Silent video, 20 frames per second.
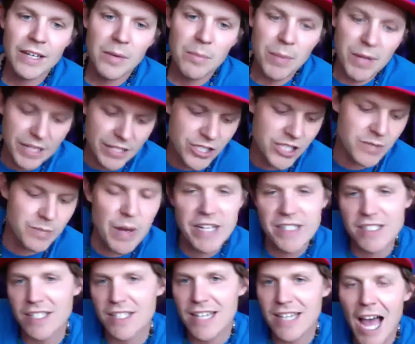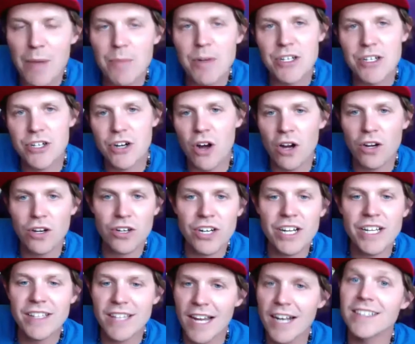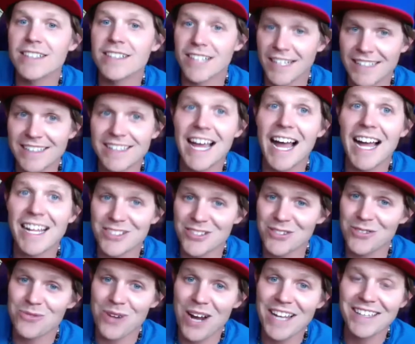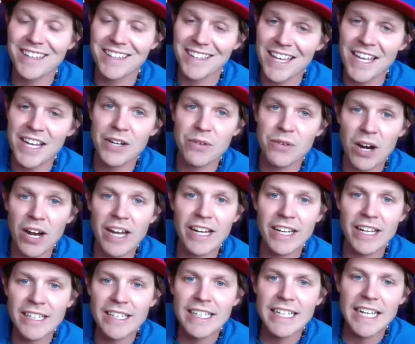But it just makes it that much concrete that it's like, that's the right thing, right?